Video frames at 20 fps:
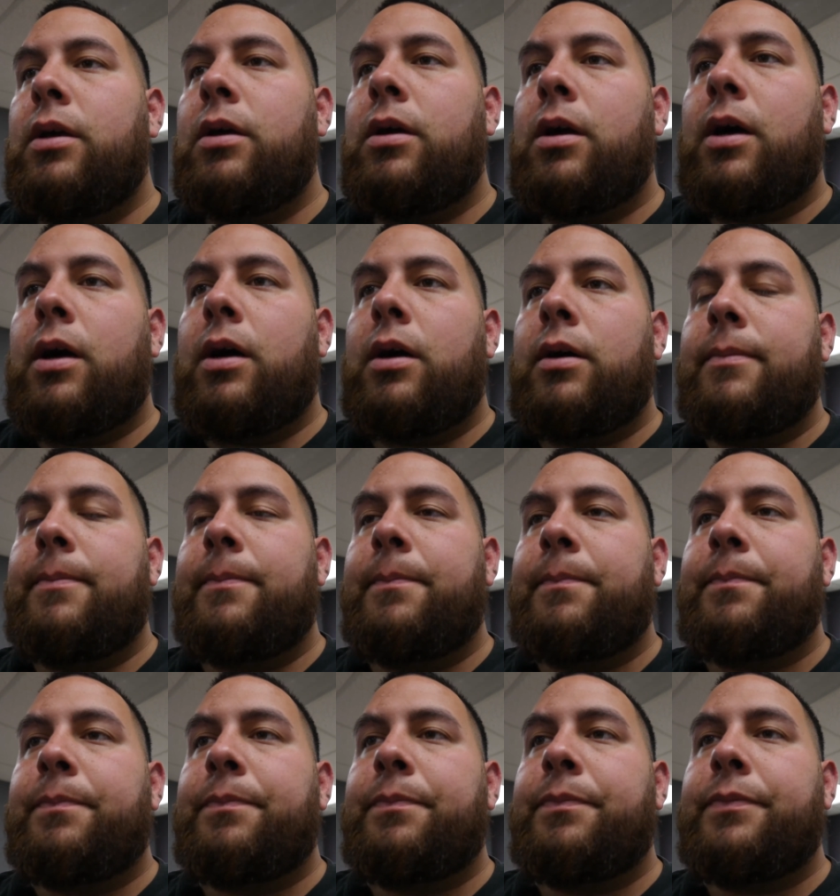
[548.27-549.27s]
Um,
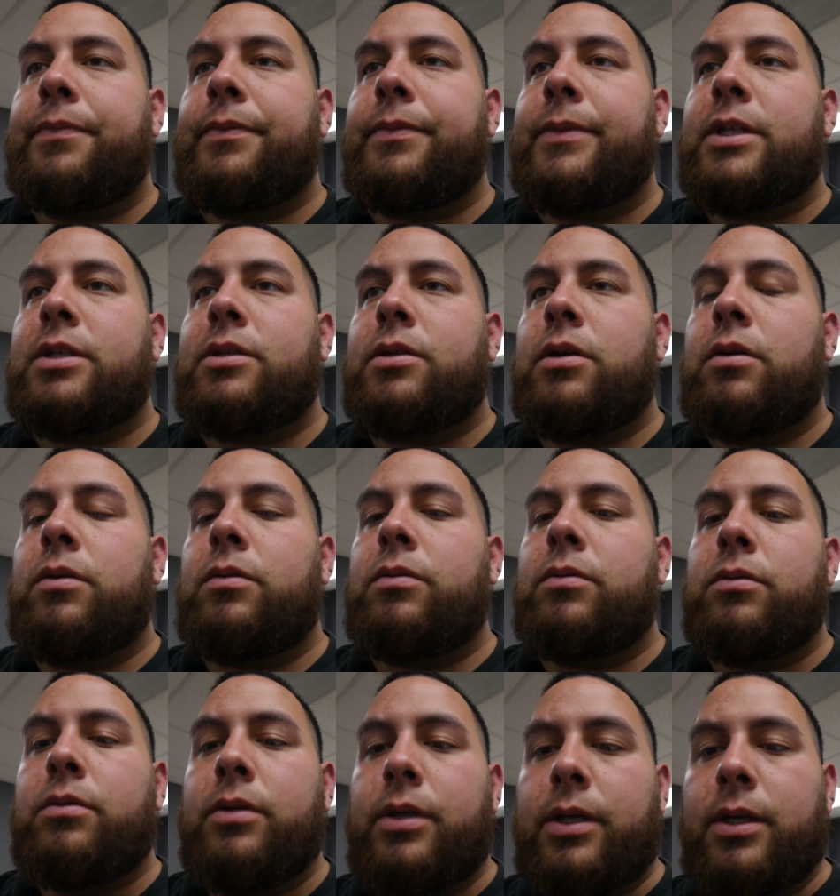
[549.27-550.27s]
so
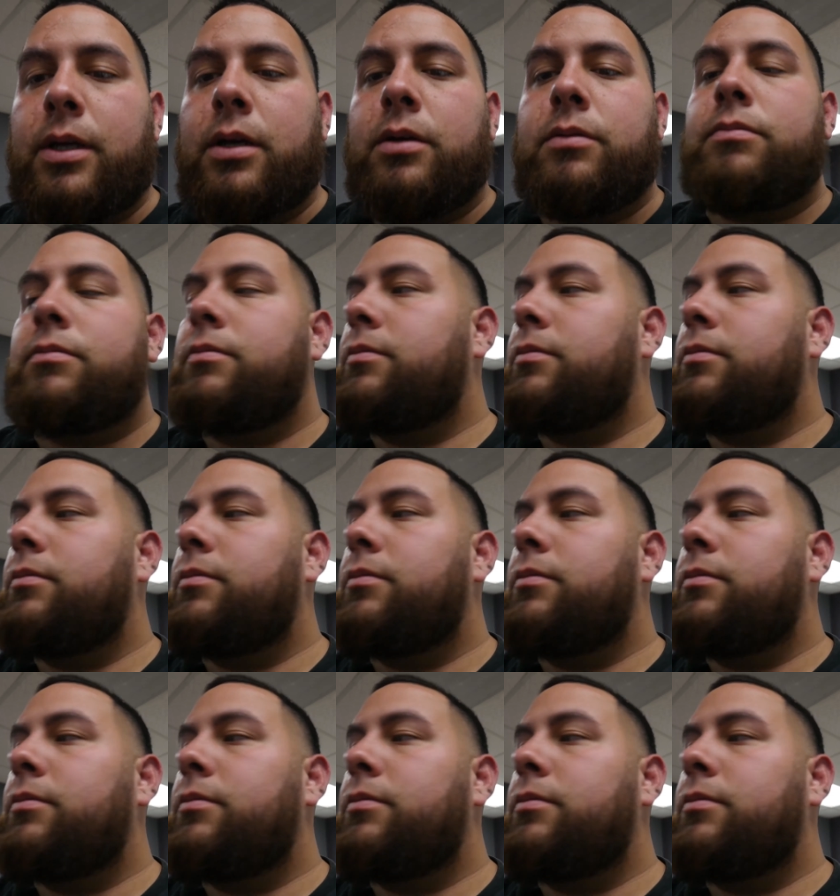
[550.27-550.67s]
you know,